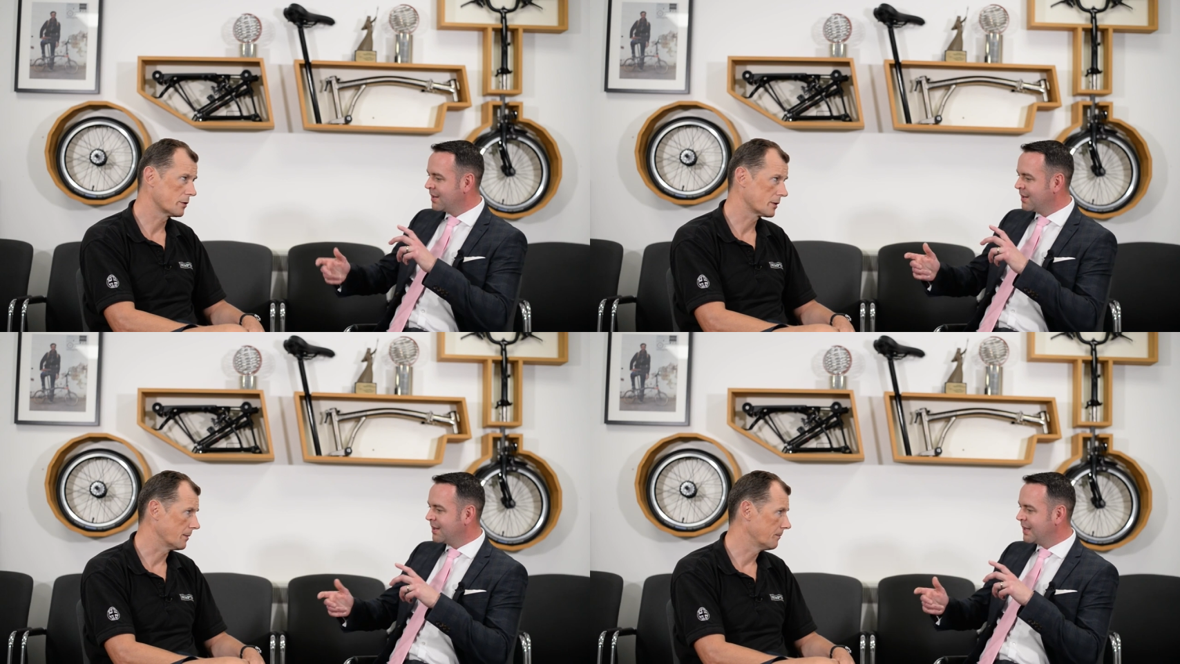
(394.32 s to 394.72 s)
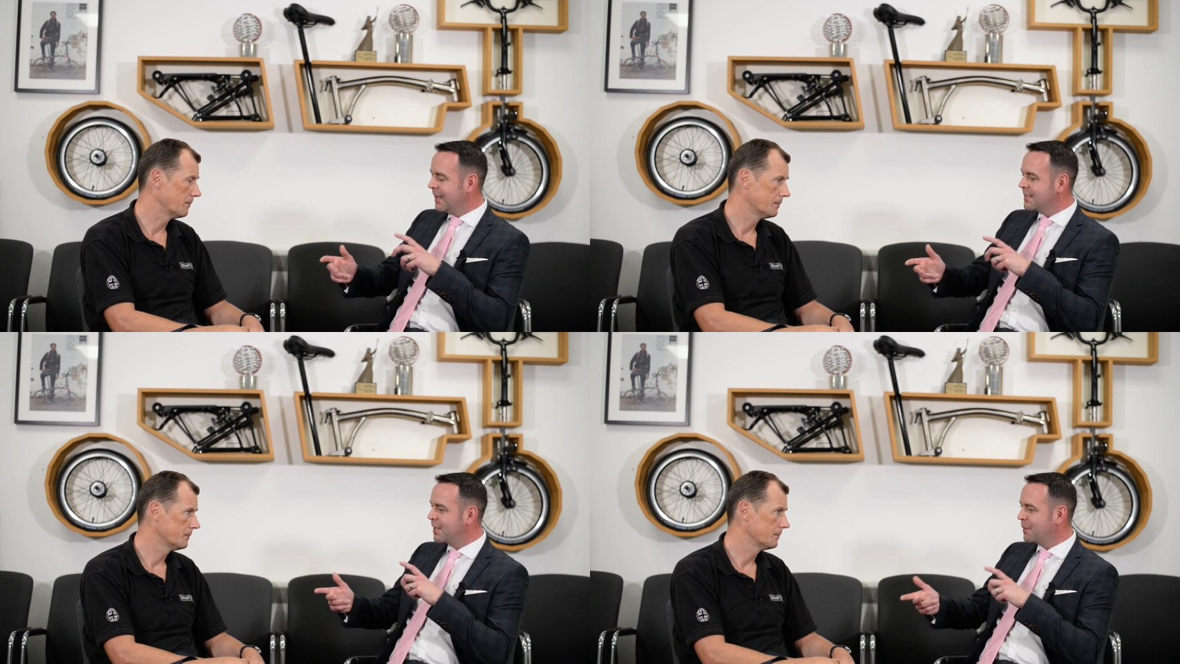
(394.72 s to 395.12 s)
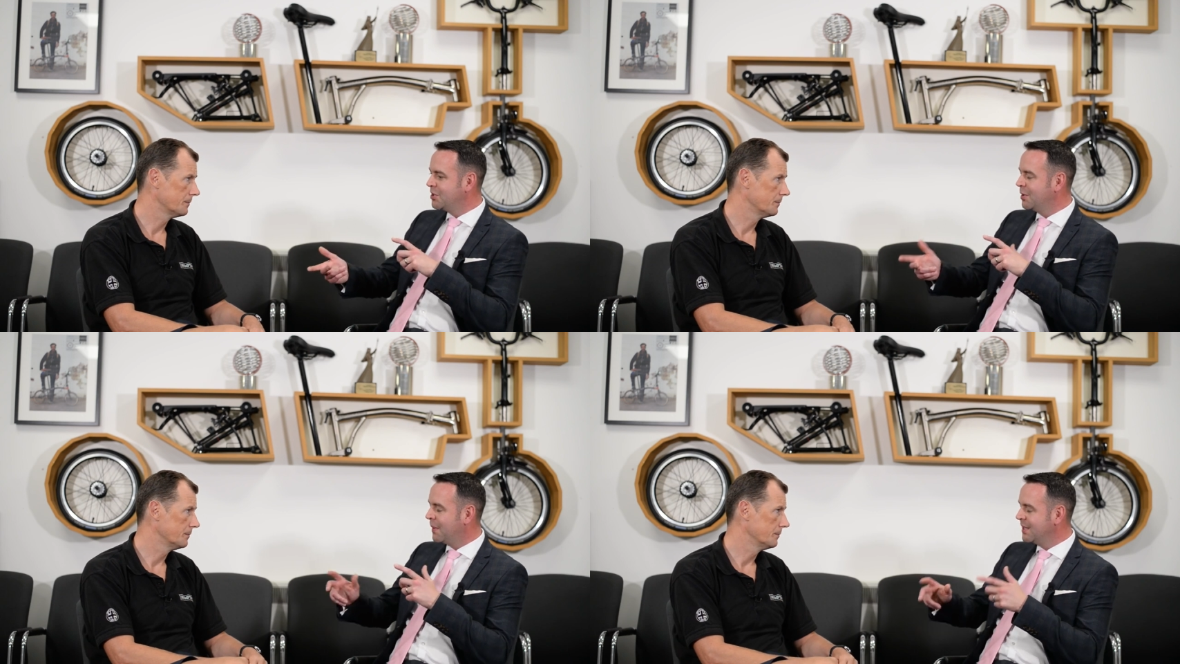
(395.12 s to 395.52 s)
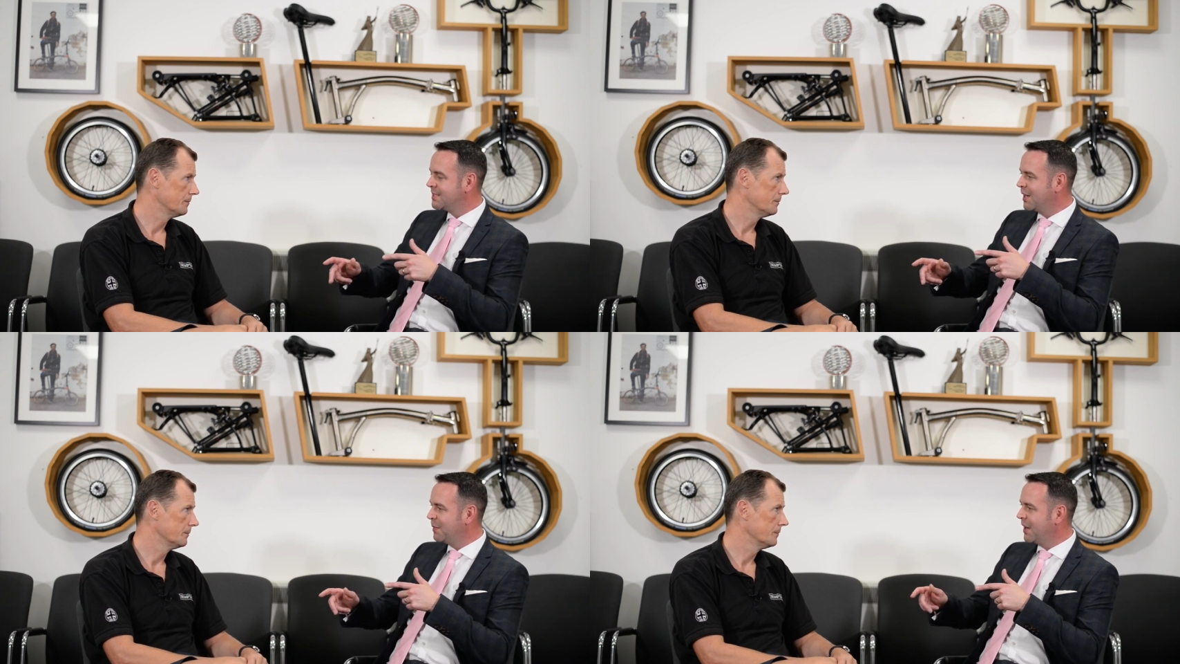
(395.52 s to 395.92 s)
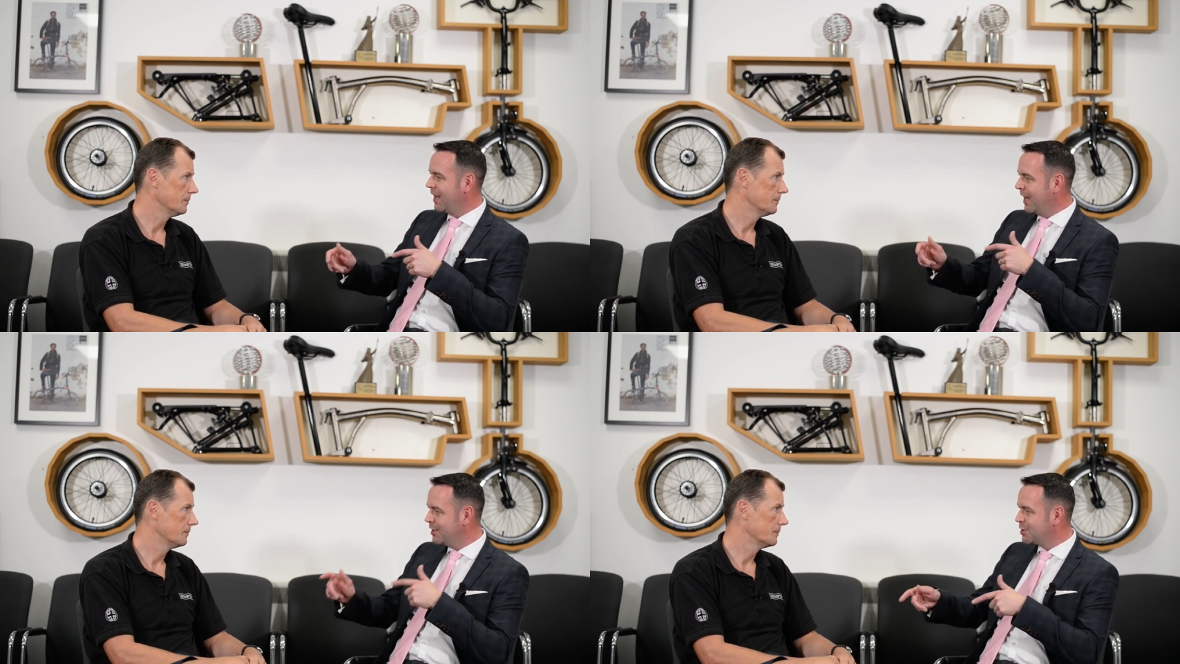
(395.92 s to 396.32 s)
Speaker 1: the same. Let's capture your mindset
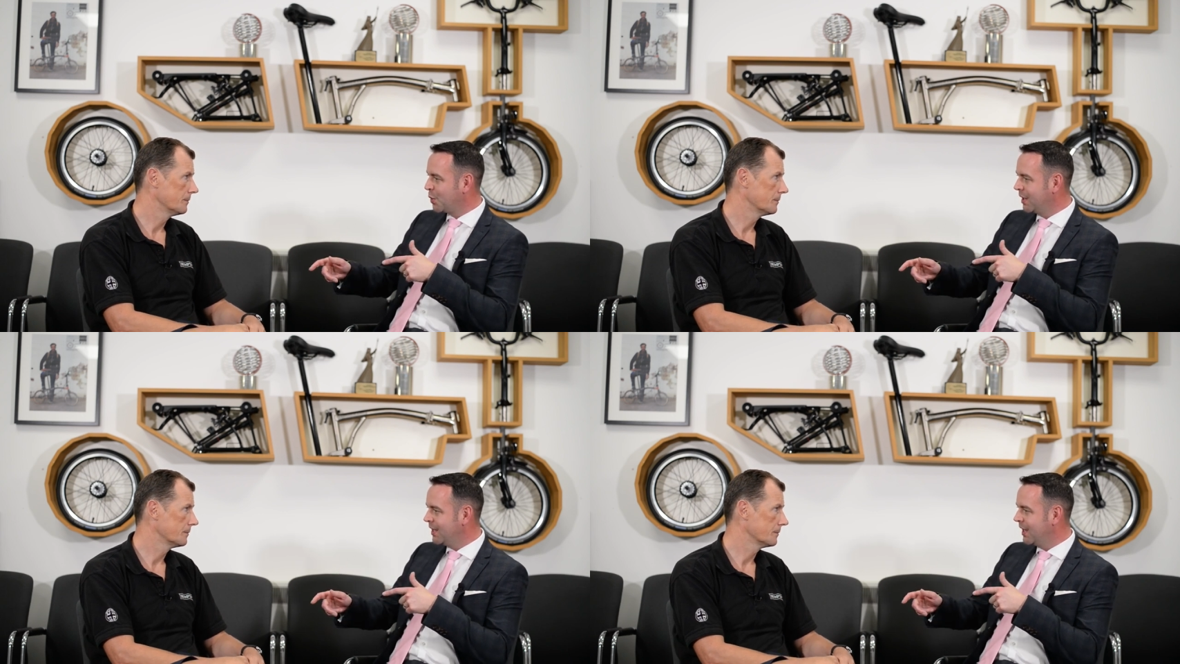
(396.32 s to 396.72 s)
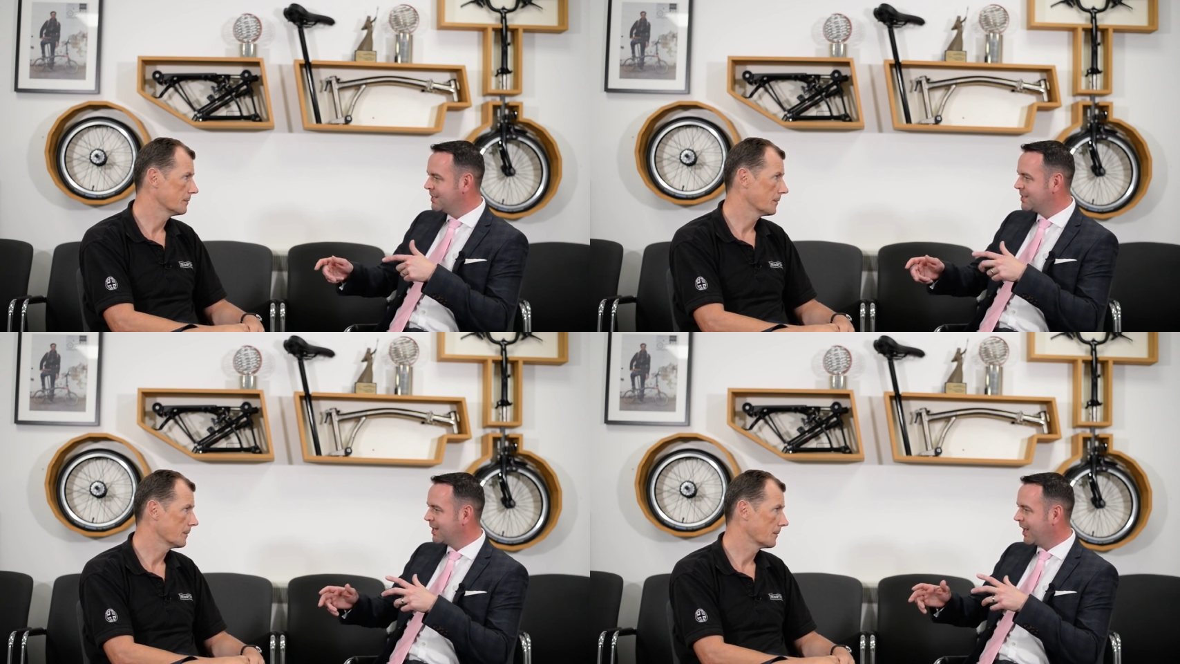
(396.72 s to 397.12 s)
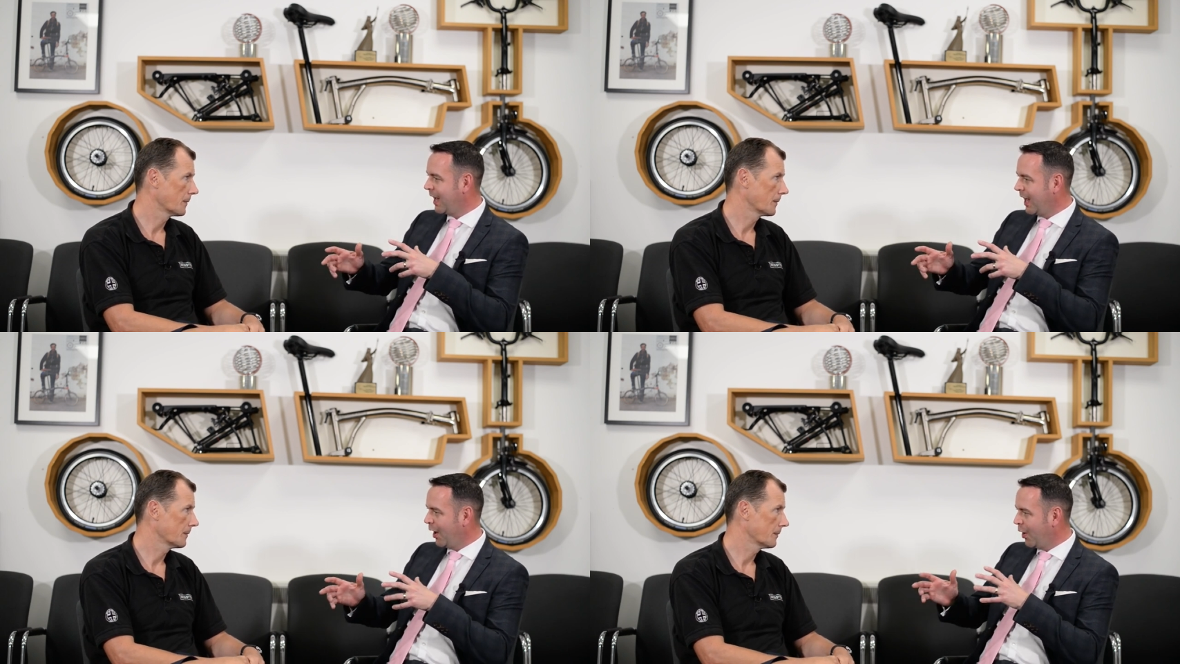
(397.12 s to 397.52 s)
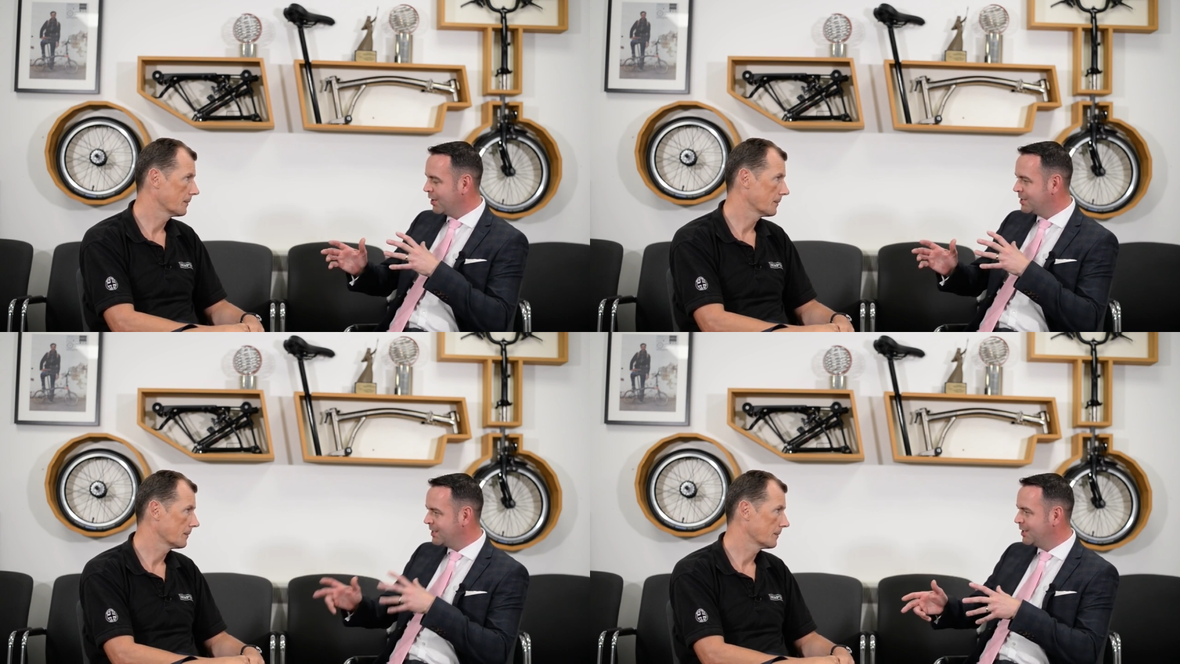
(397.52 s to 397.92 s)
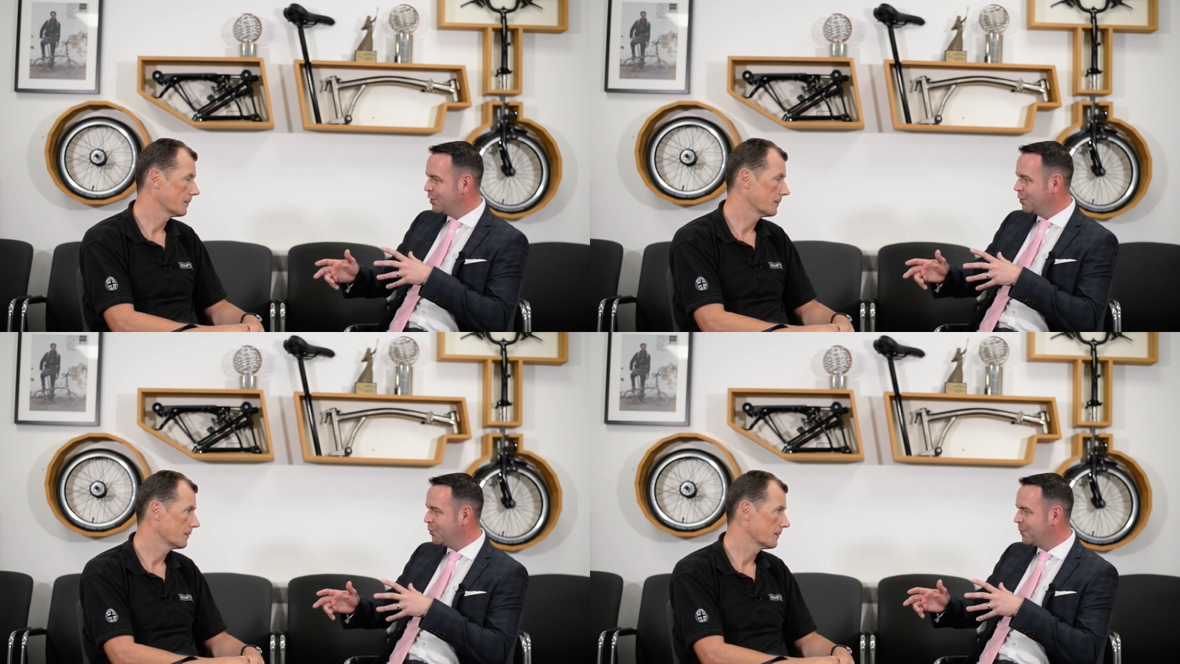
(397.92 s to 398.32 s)
age 28 did
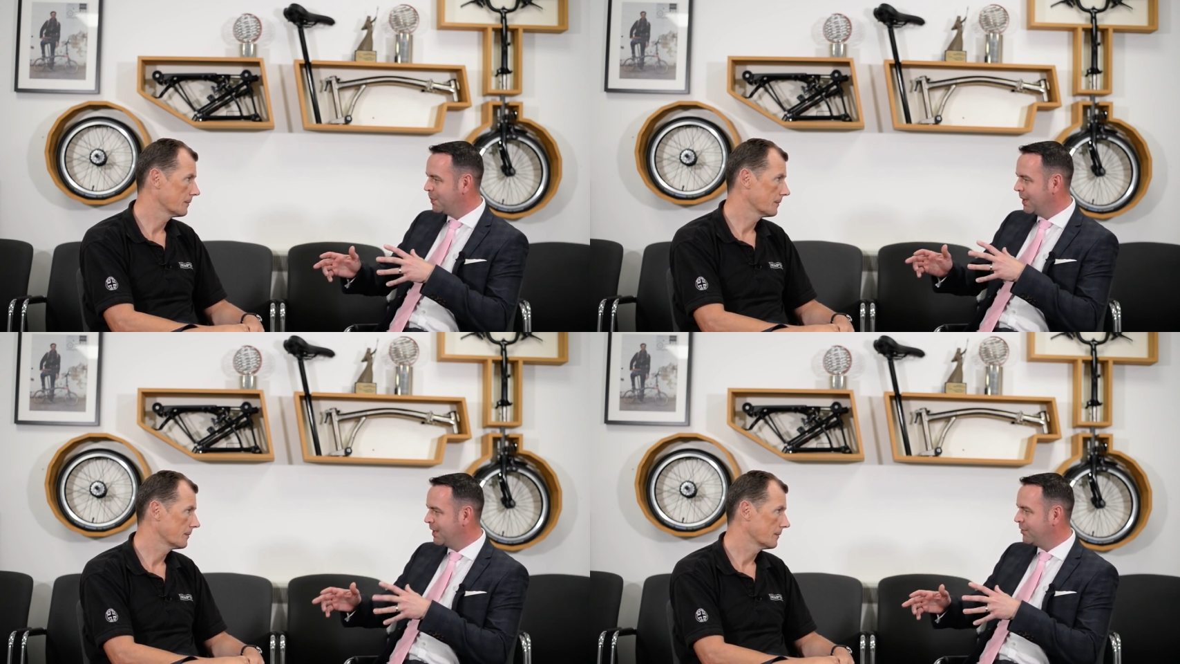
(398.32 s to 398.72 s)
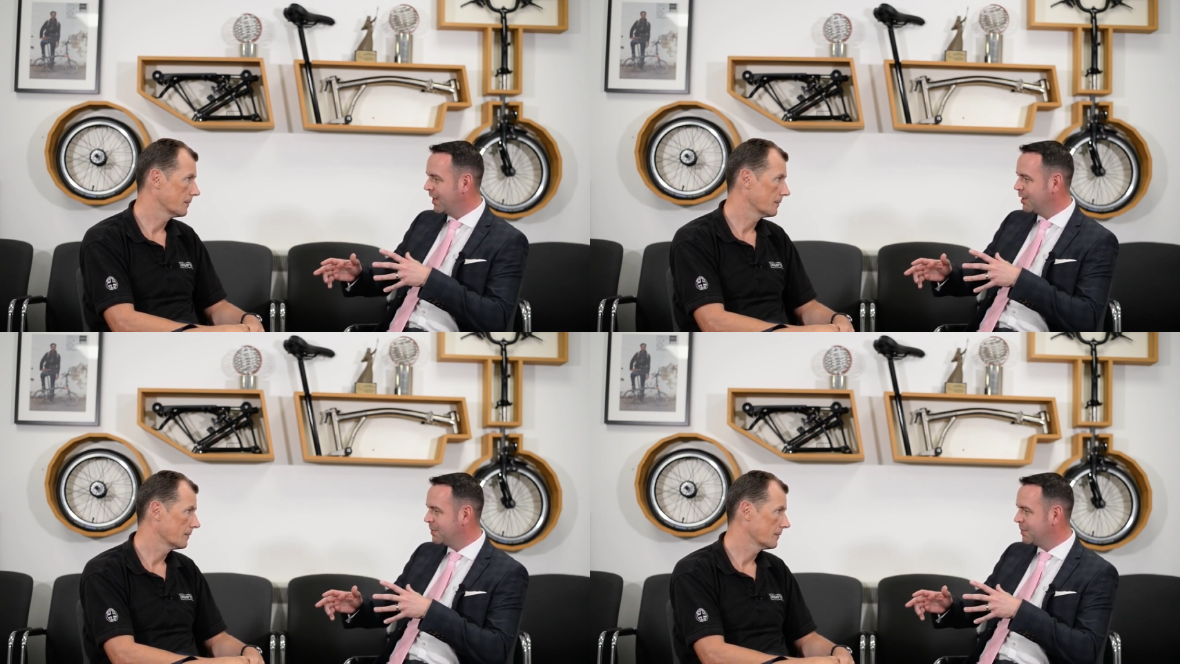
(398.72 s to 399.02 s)
you believe you had the